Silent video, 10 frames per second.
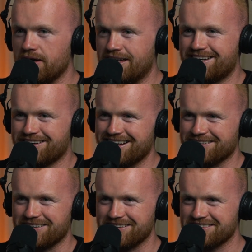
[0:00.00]
He cracked
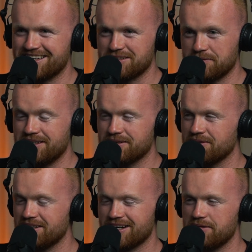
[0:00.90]
me up the other day. I was speaking to
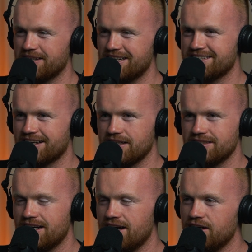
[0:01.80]
him a couple of days ago. He
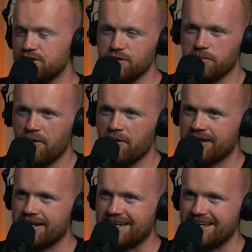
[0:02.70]
goes, I'm just not
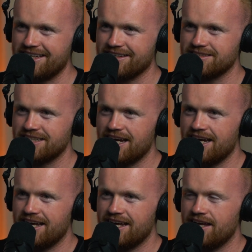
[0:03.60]
buying it. He goes,
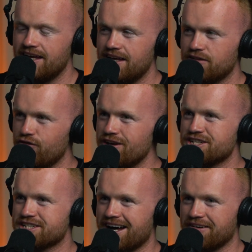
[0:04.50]
there's
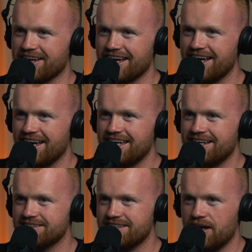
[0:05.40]
fish down there. He
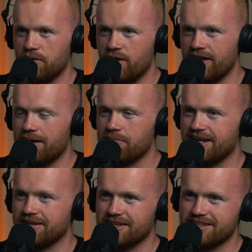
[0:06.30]
goes, what are they
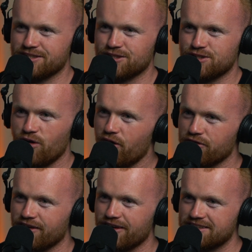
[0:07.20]
made of? They're just
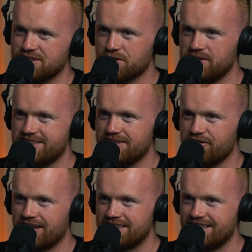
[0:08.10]
soft, like squidgy things.